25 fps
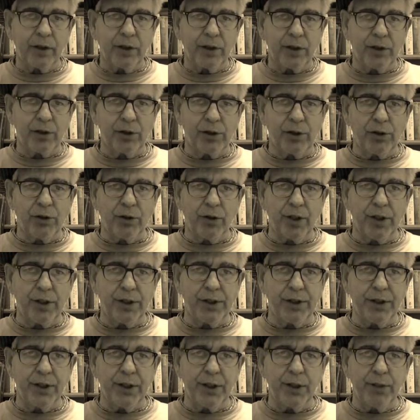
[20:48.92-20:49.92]
And this was
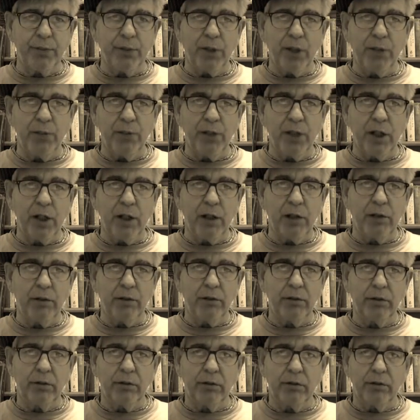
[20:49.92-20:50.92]
translated by a man
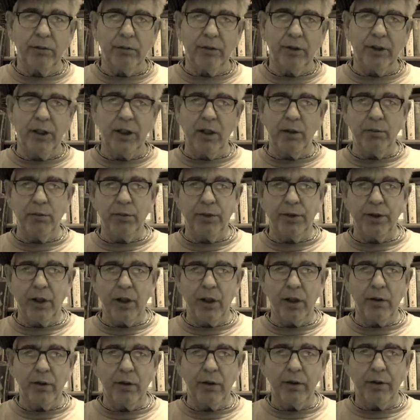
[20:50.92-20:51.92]
named
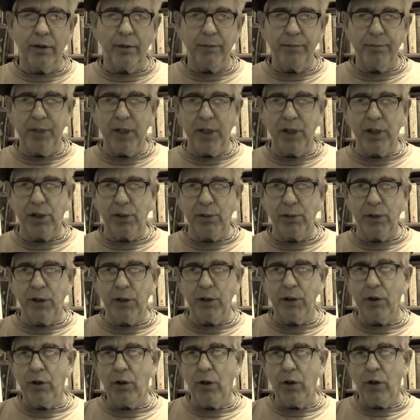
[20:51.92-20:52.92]

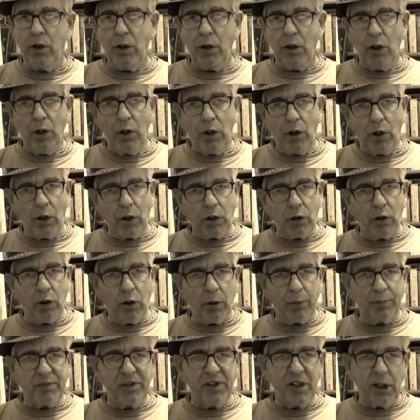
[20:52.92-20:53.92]
Benjamin
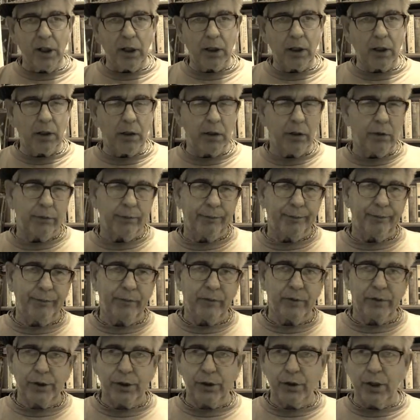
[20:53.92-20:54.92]
Okopnik.
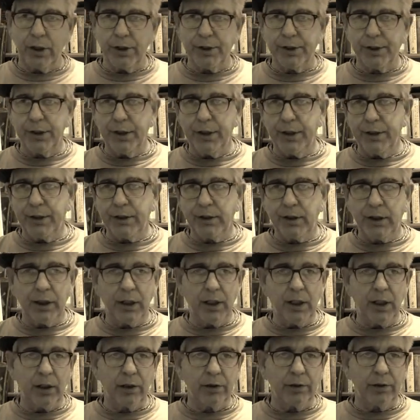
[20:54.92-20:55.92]
It was translated
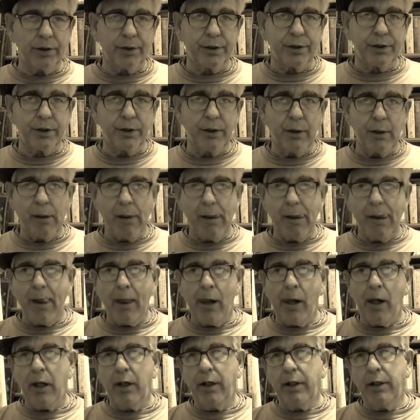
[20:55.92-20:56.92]
into English.
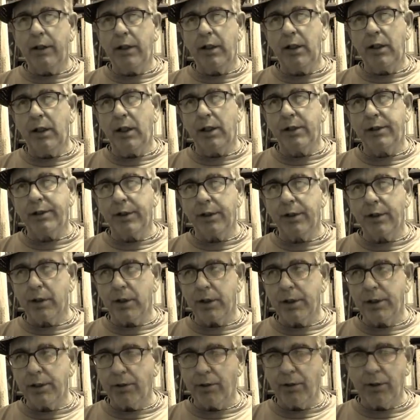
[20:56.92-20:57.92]
And he has a
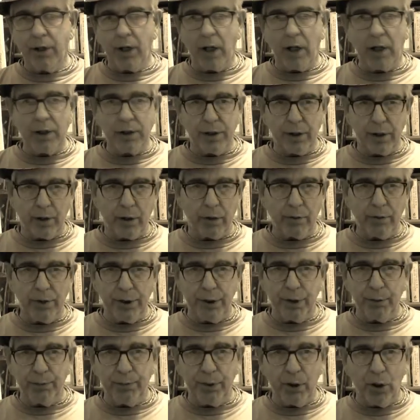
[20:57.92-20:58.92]
little introduction. I'll
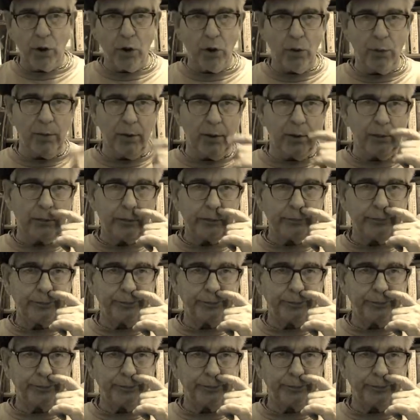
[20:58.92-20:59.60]
read the poem.